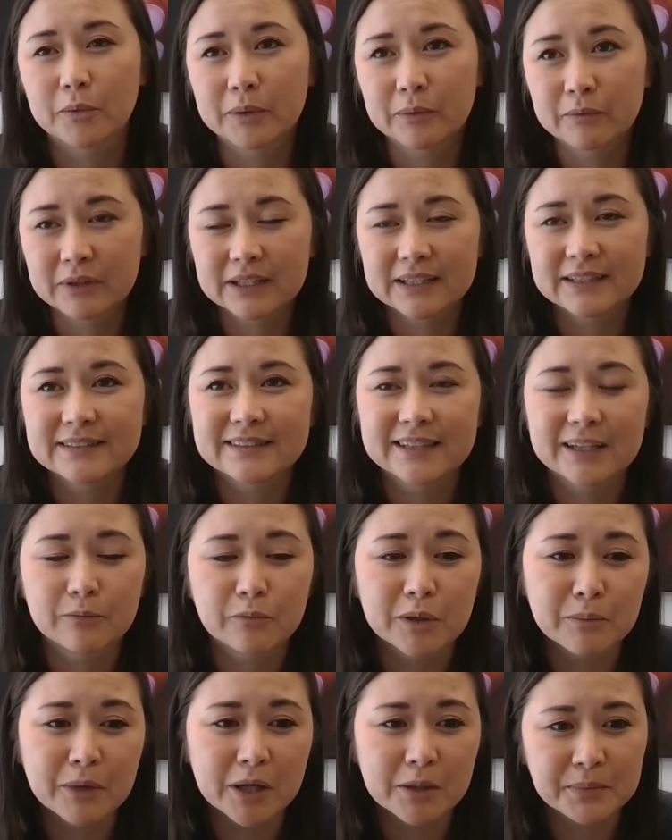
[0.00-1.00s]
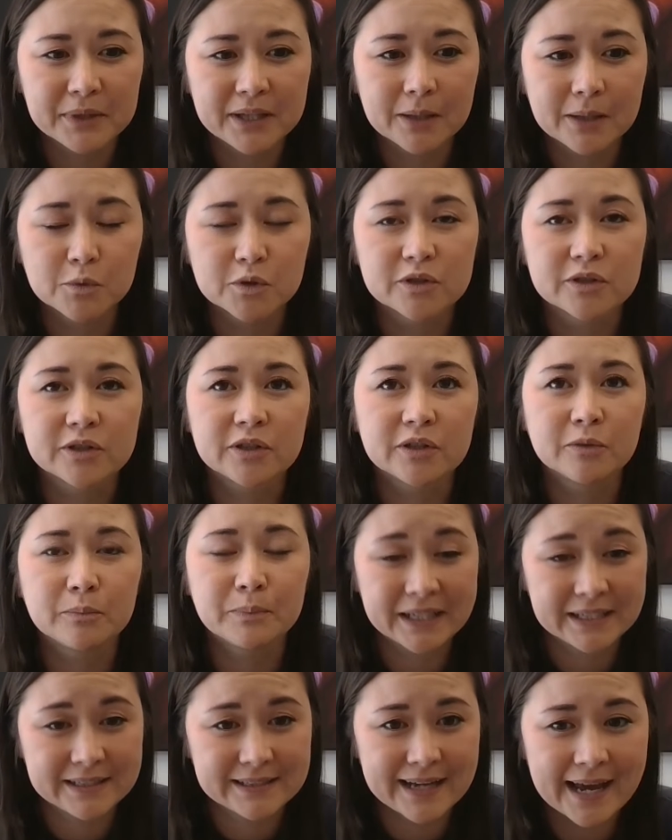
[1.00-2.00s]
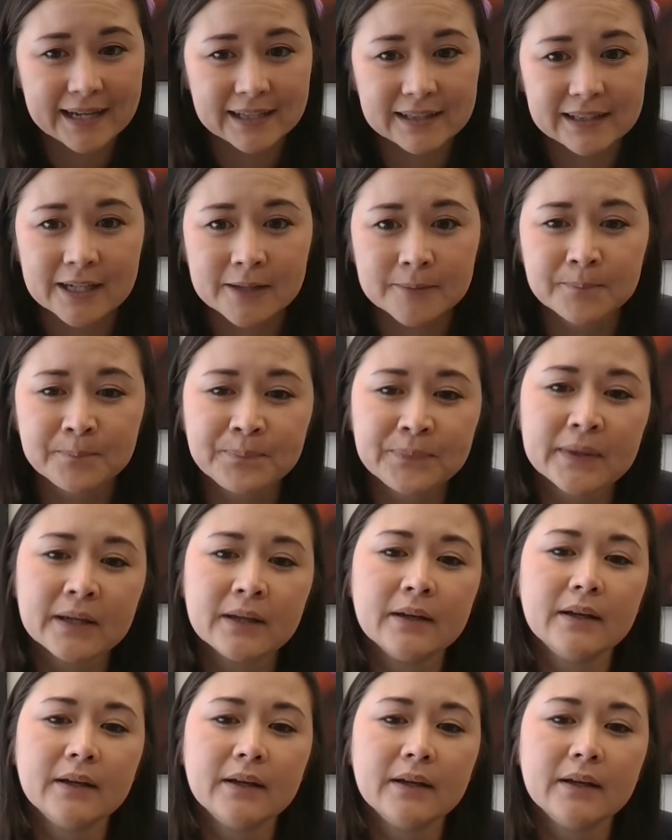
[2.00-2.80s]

we release them, we might be able to pit tag them.